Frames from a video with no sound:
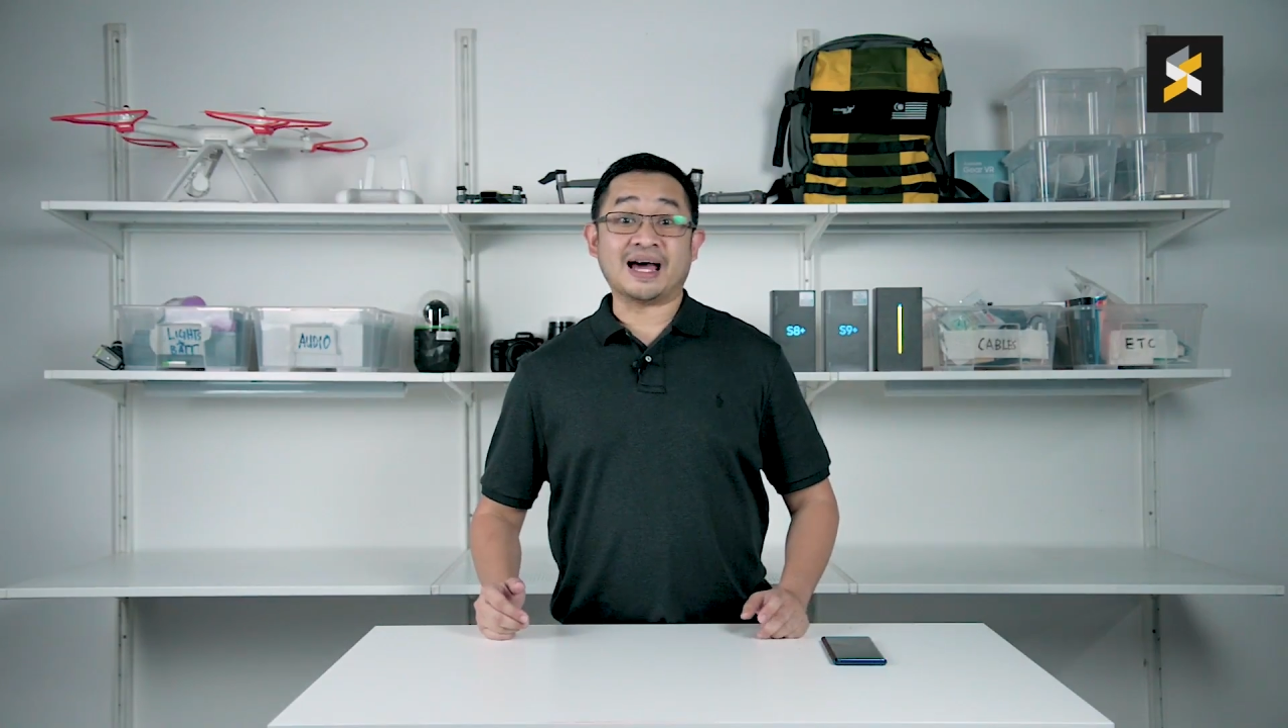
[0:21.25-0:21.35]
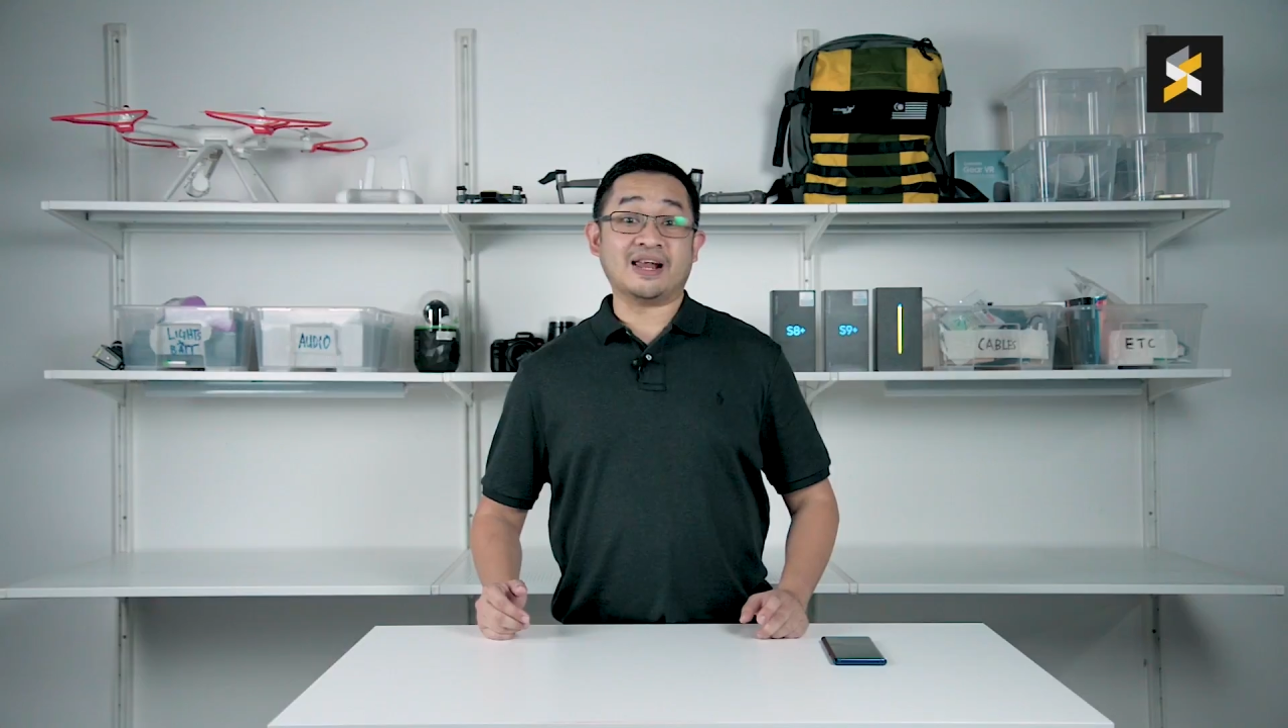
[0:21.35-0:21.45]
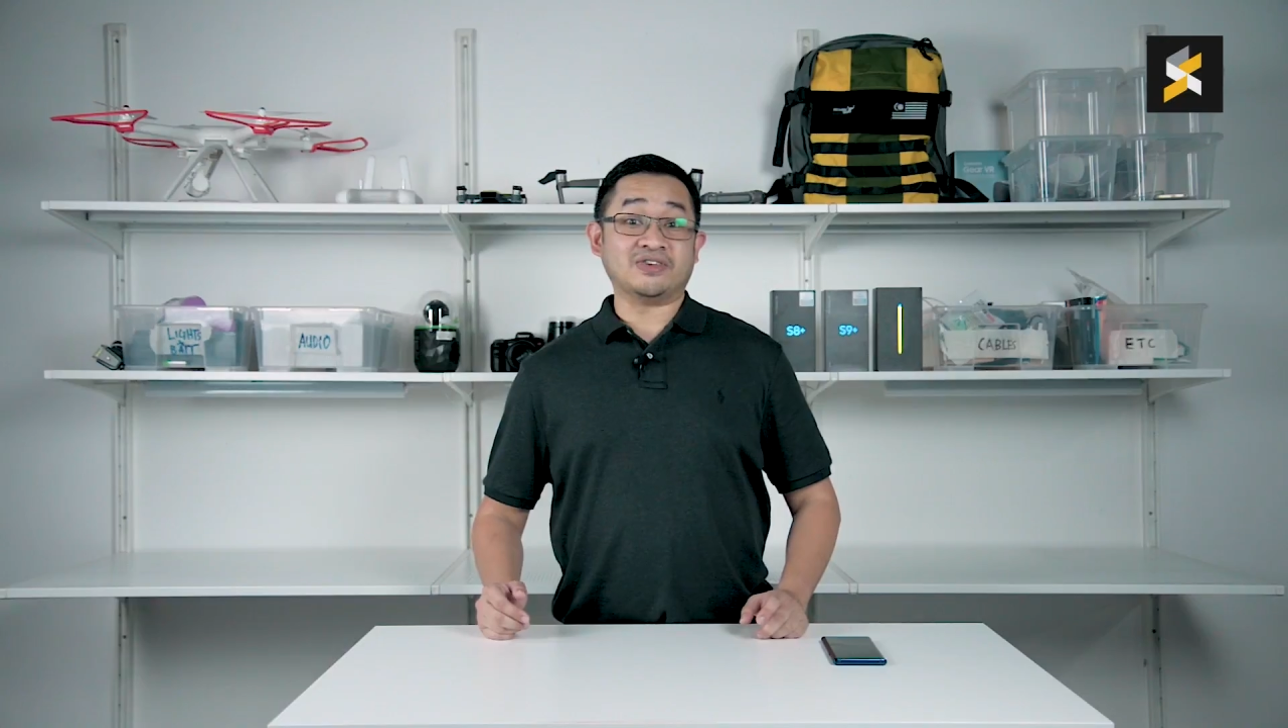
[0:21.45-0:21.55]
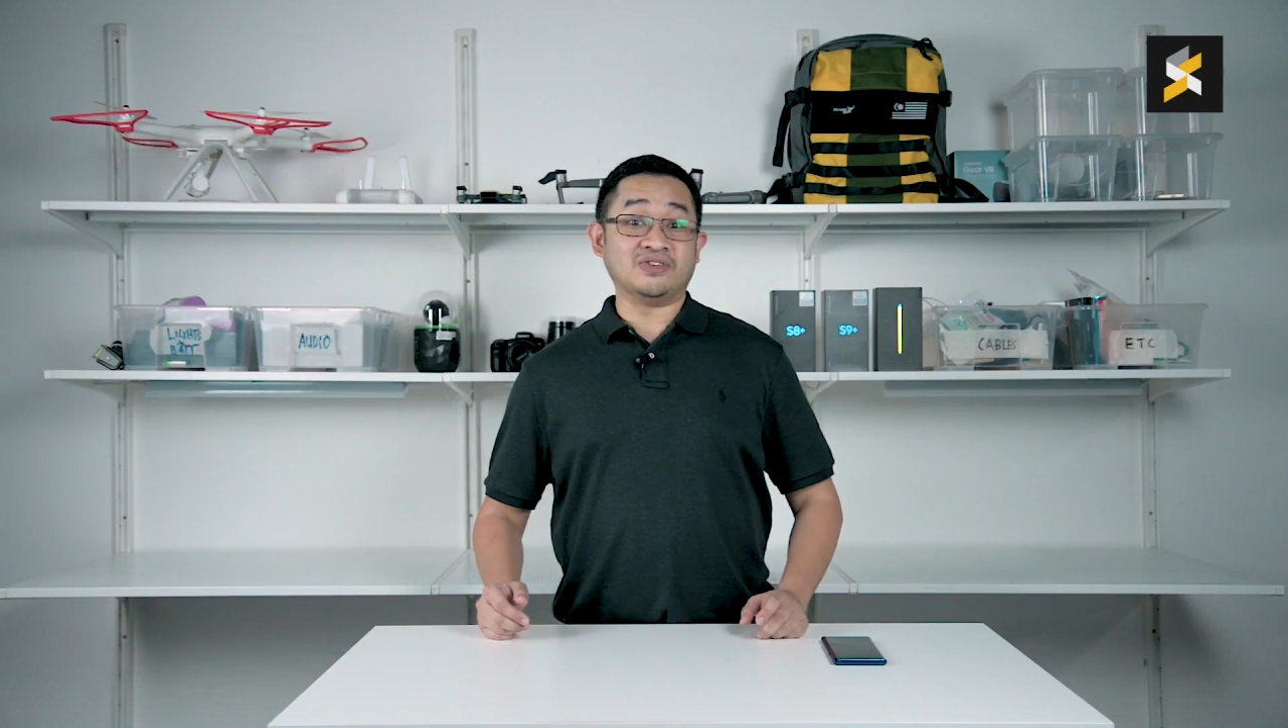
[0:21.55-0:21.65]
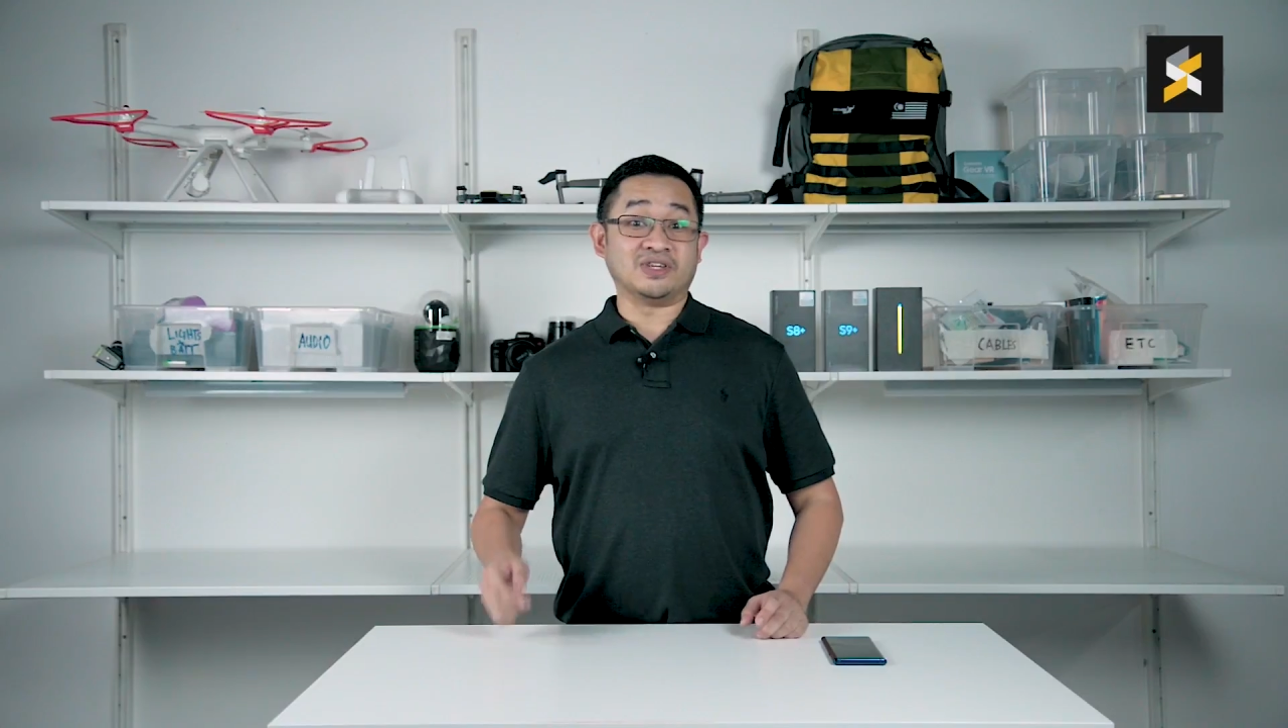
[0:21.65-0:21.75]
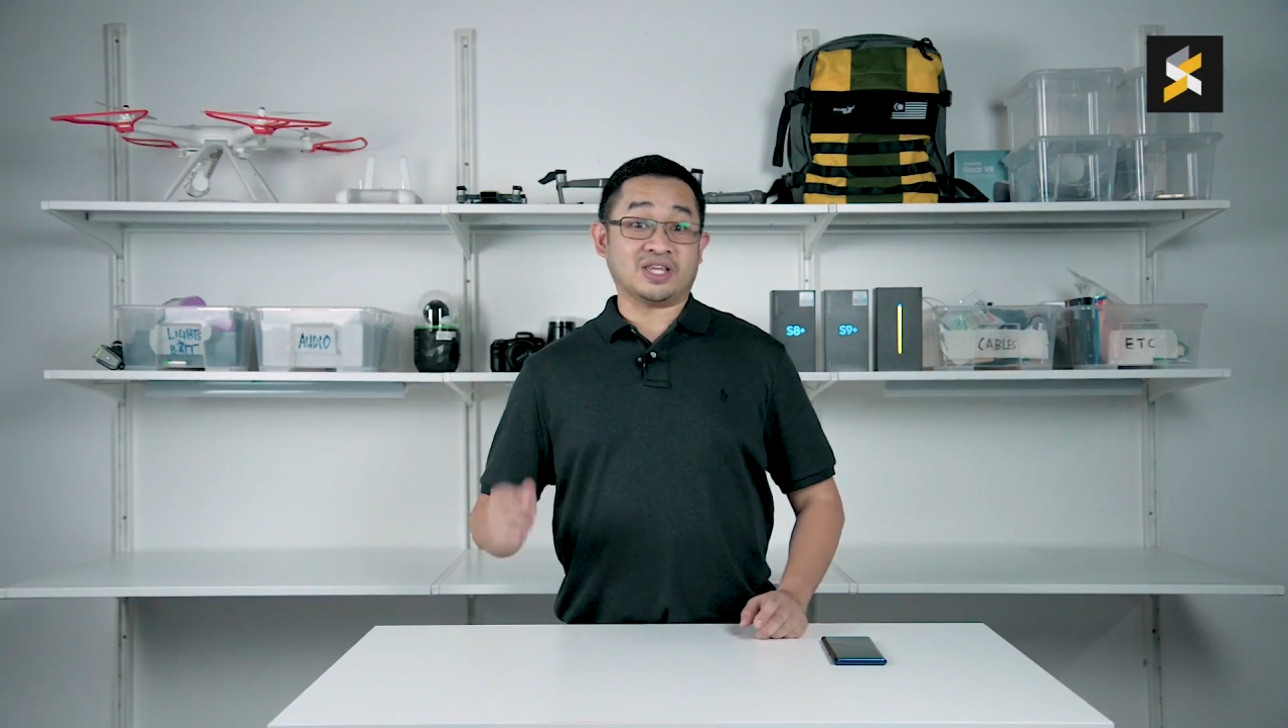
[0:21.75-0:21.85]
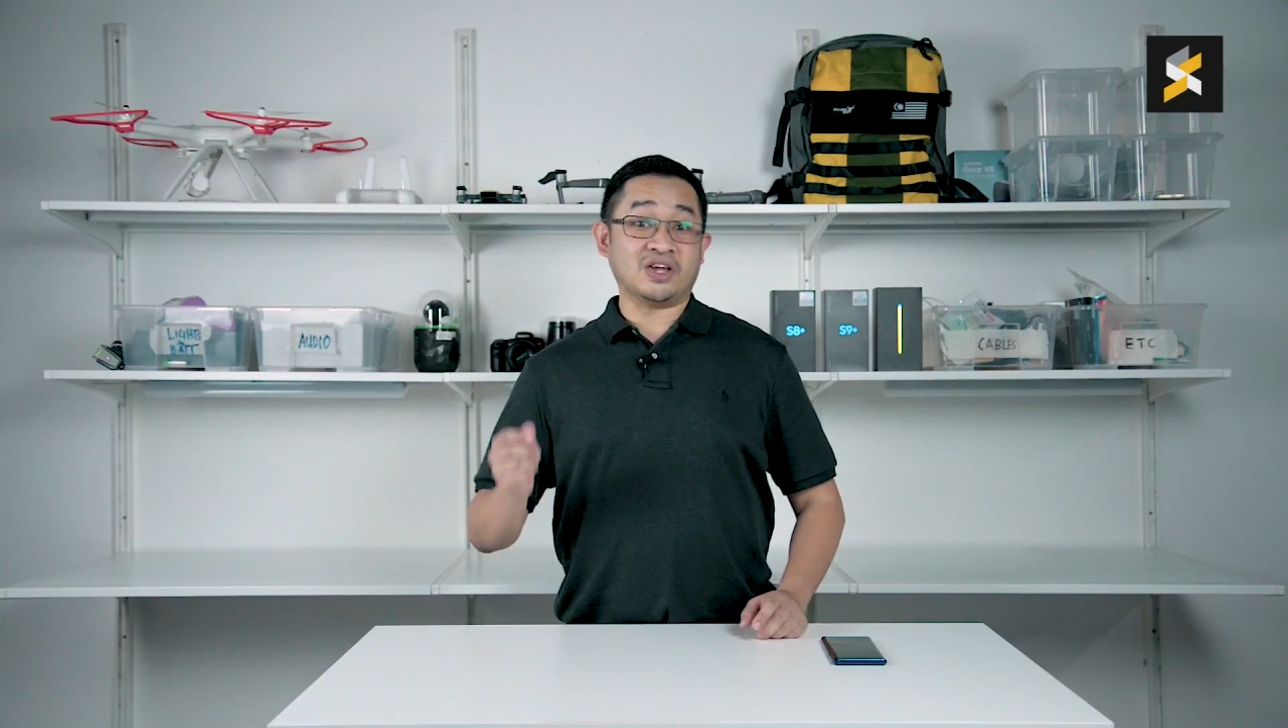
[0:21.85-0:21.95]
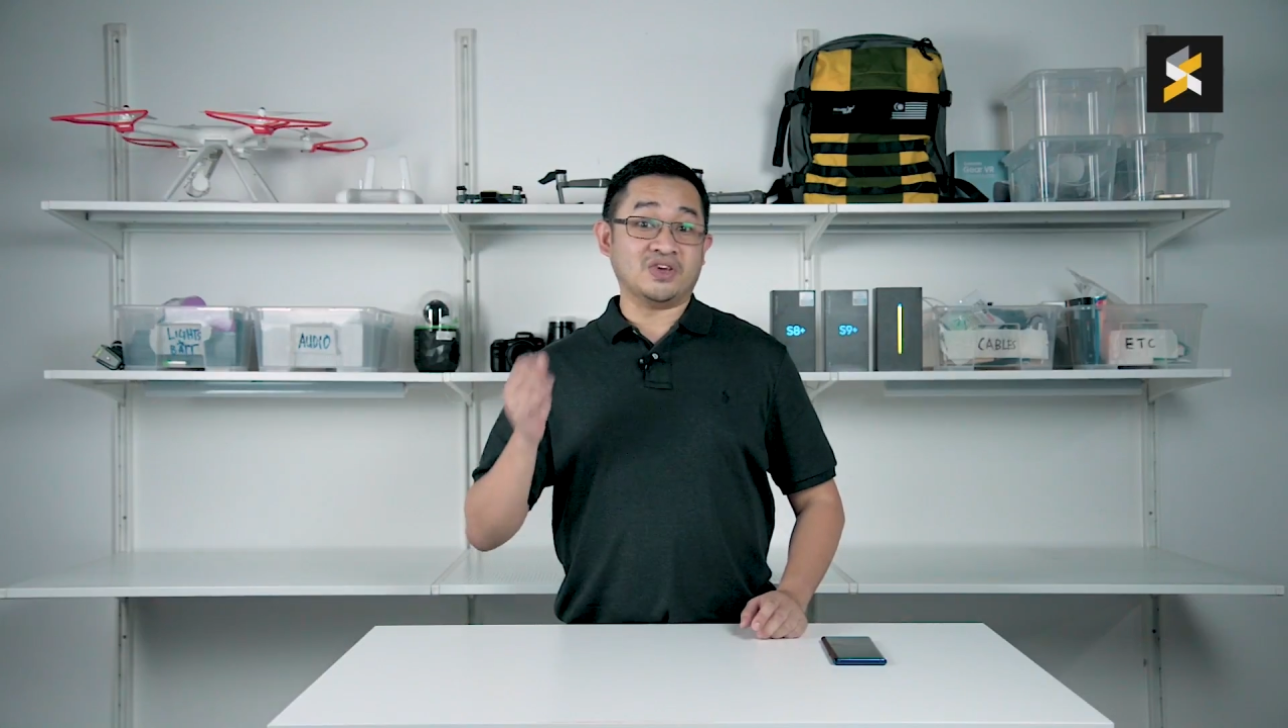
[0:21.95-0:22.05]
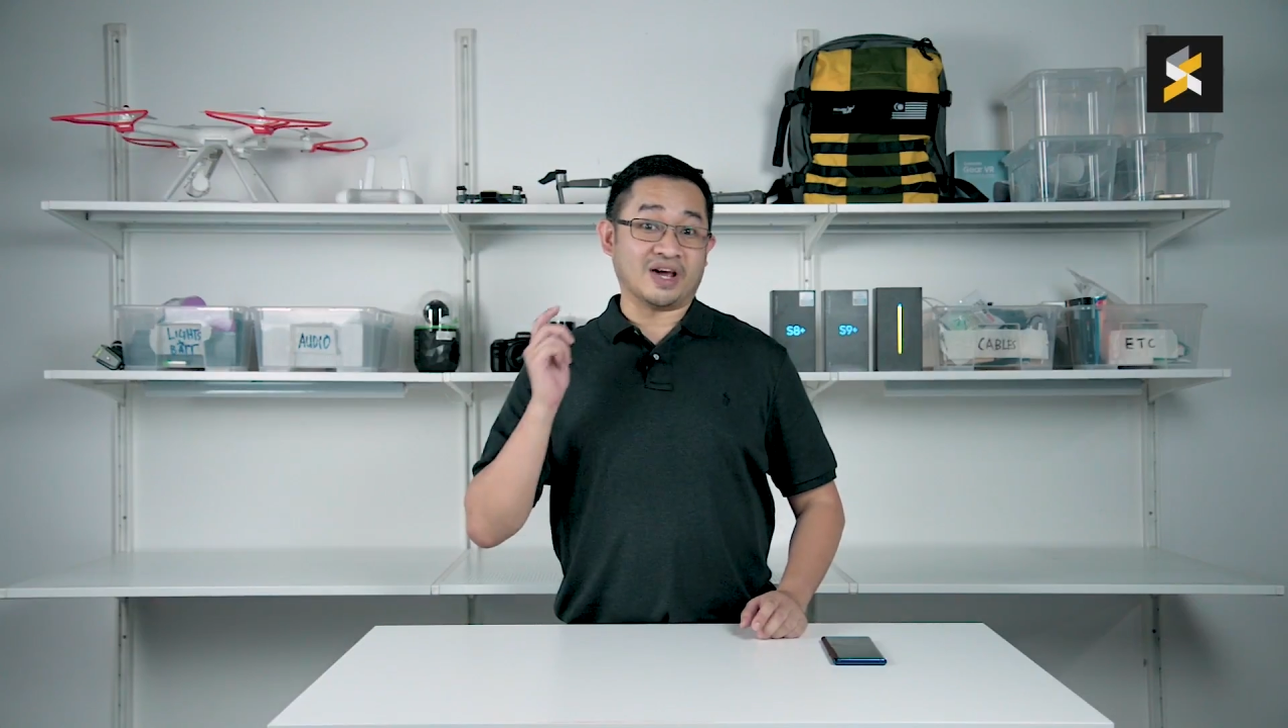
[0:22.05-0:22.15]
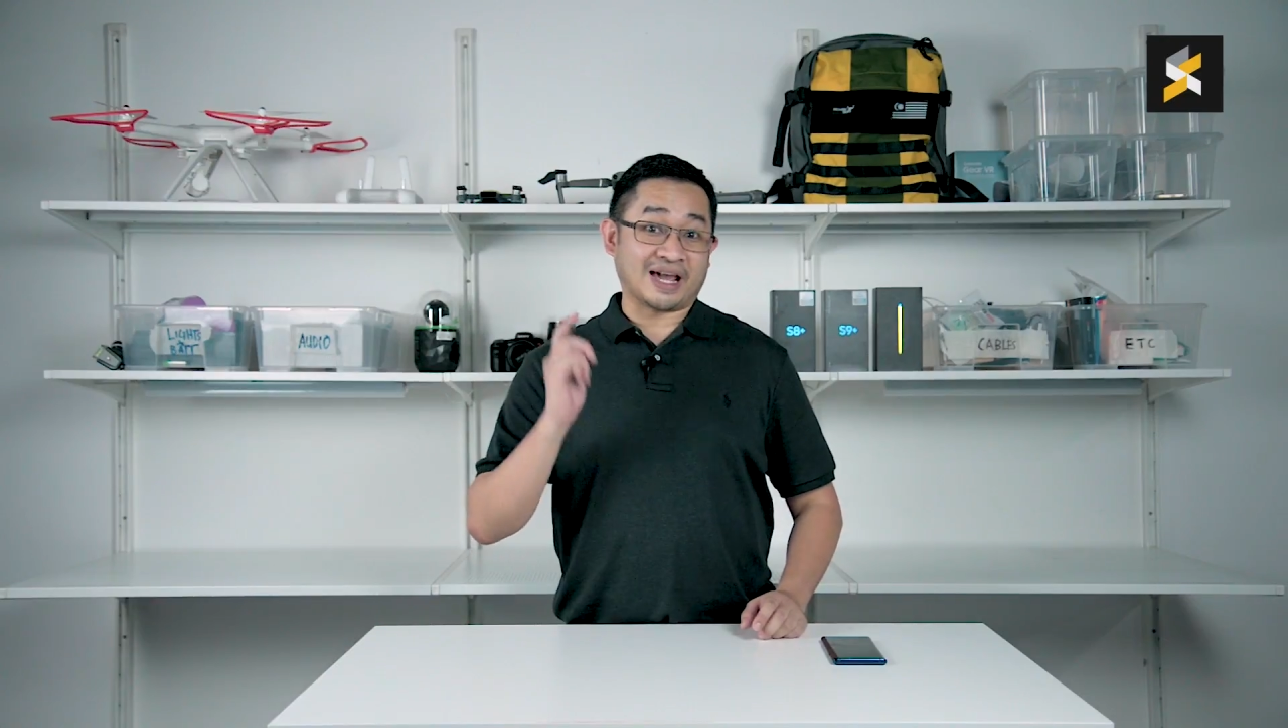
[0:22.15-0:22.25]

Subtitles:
allows you to turn your